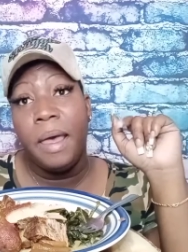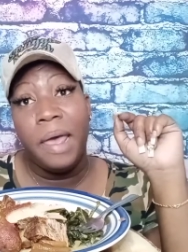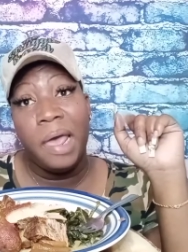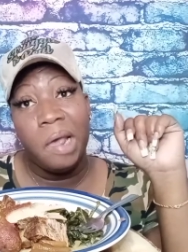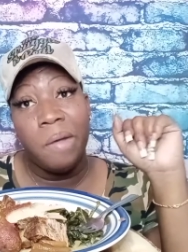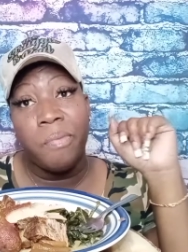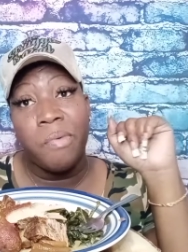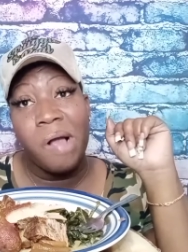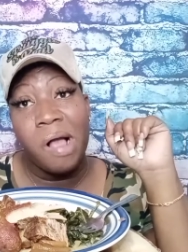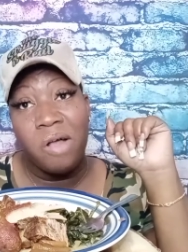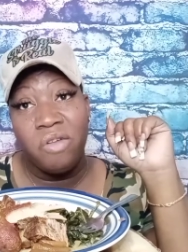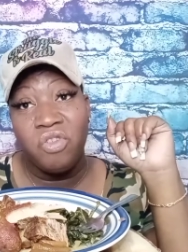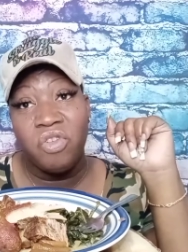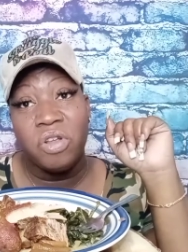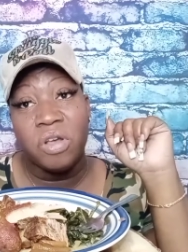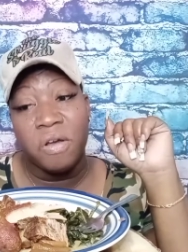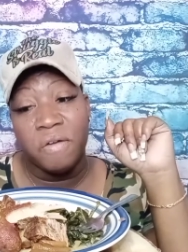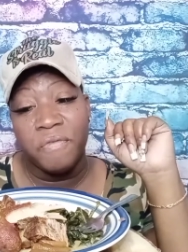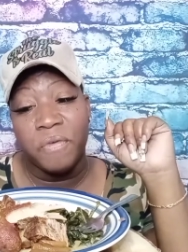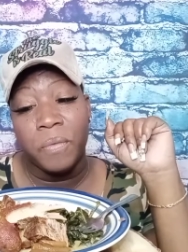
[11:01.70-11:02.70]
and brown
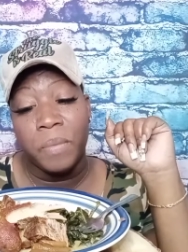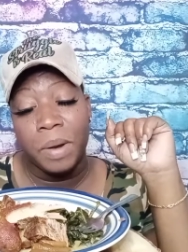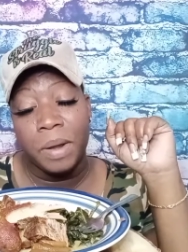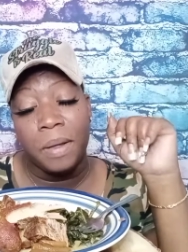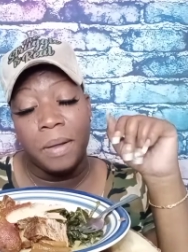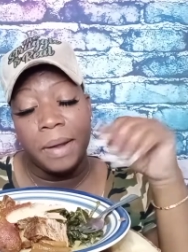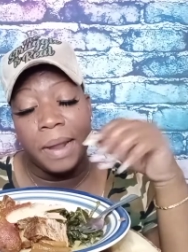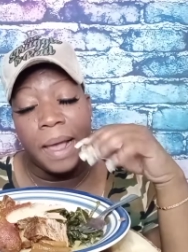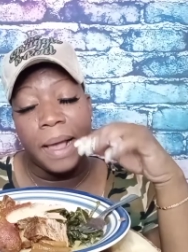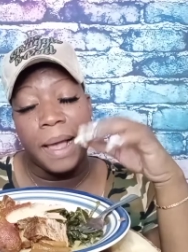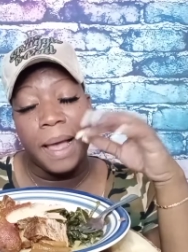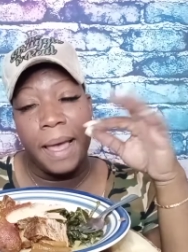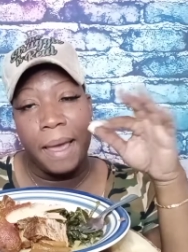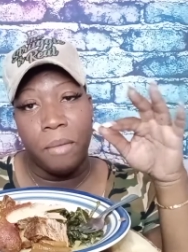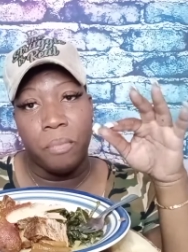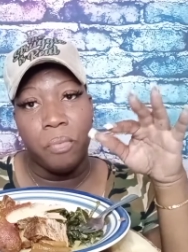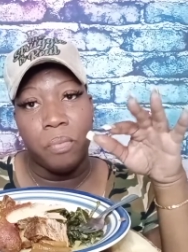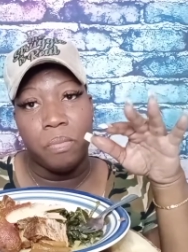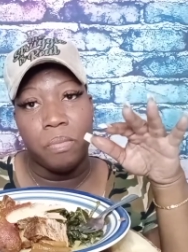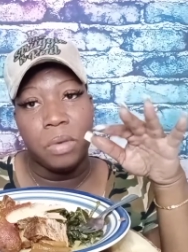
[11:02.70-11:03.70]
sugar for real.
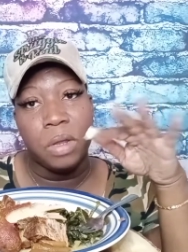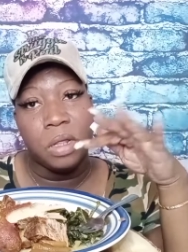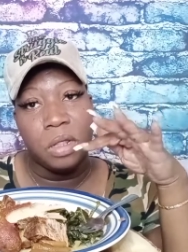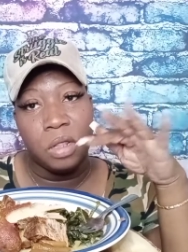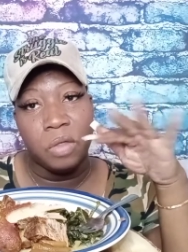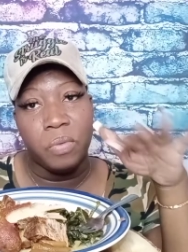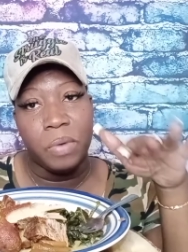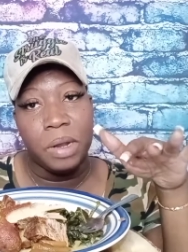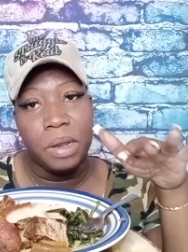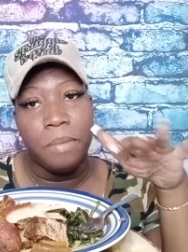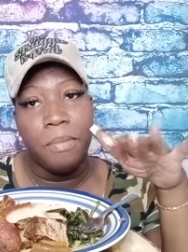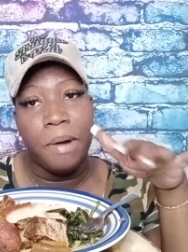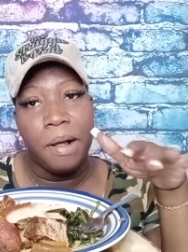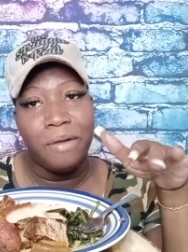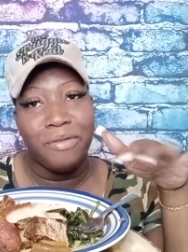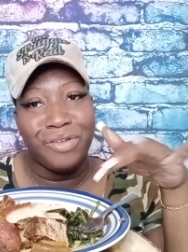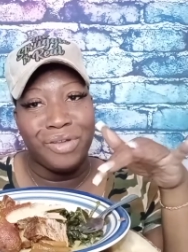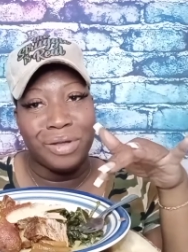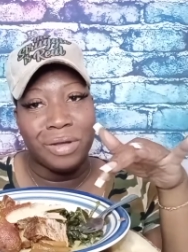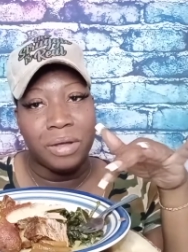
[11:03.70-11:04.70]
This is really
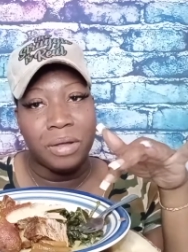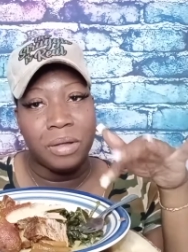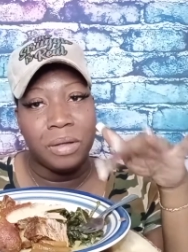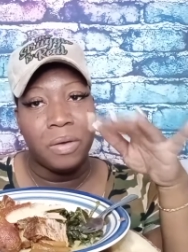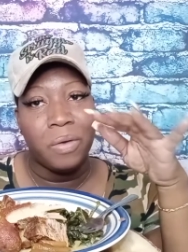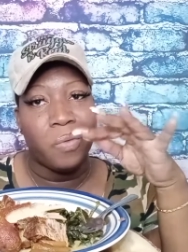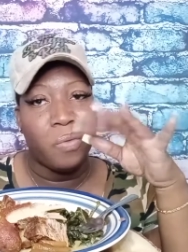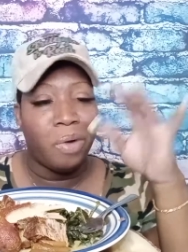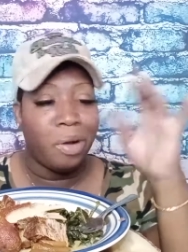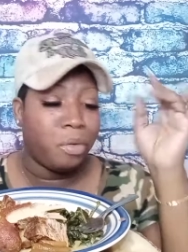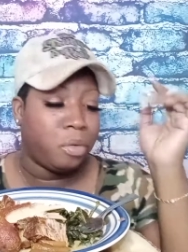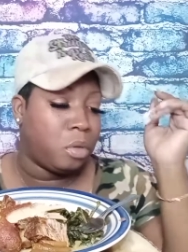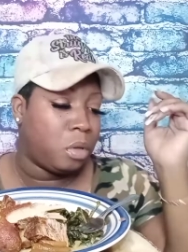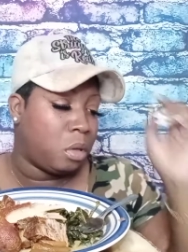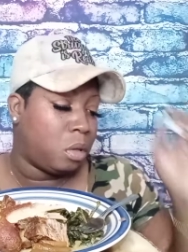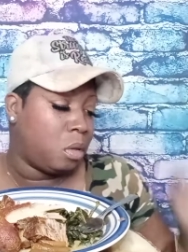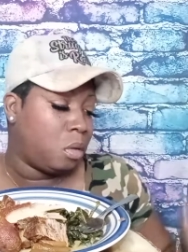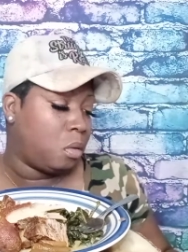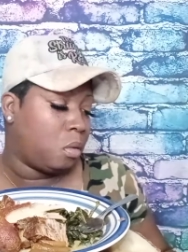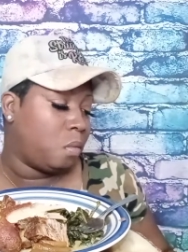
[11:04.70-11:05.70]
brown sugar
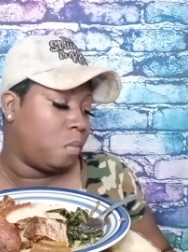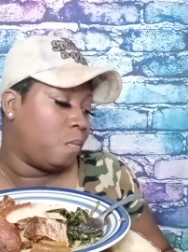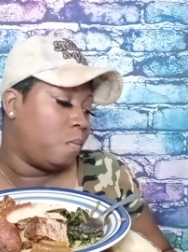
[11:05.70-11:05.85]
roast.